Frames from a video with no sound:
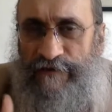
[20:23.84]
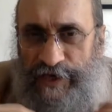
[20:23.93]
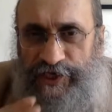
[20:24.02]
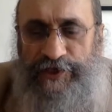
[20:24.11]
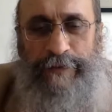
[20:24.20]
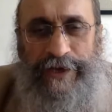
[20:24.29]

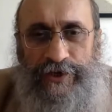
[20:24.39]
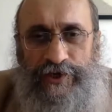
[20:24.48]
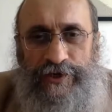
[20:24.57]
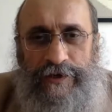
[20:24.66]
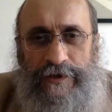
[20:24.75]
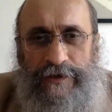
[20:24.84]
free
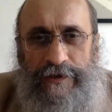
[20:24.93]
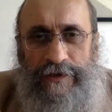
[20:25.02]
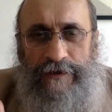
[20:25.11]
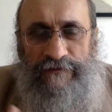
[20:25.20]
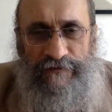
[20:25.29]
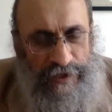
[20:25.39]
speech,
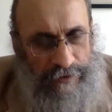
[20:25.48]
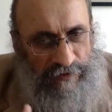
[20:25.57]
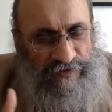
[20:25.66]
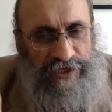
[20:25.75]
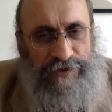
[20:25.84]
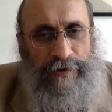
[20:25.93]
freedom
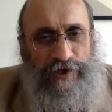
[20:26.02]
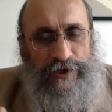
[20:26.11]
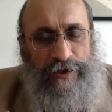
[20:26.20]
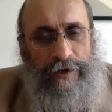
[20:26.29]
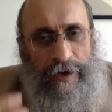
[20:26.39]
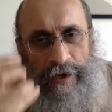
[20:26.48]
of
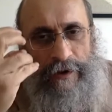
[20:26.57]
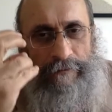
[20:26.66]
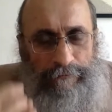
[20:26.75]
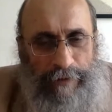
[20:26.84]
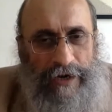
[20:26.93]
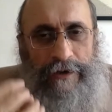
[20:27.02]
expression,
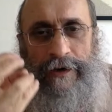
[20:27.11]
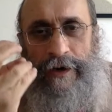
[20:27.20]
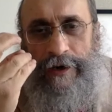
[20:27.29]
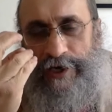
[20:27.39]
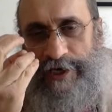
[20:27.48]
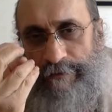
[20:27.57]
but
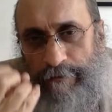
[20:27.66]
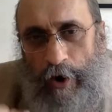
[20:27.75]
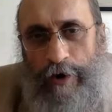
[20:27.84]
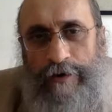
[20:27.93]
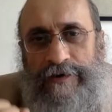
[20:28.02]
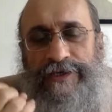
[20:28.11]

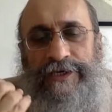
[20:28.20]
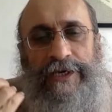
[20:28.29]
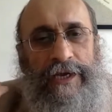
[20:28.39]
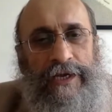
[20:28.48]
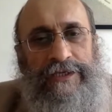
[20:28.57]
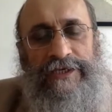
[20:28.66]

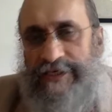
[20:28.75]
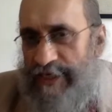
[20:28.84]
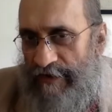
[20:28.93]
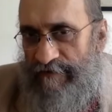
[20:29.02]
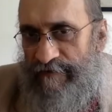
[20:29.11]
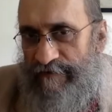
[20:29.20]
democracy itself.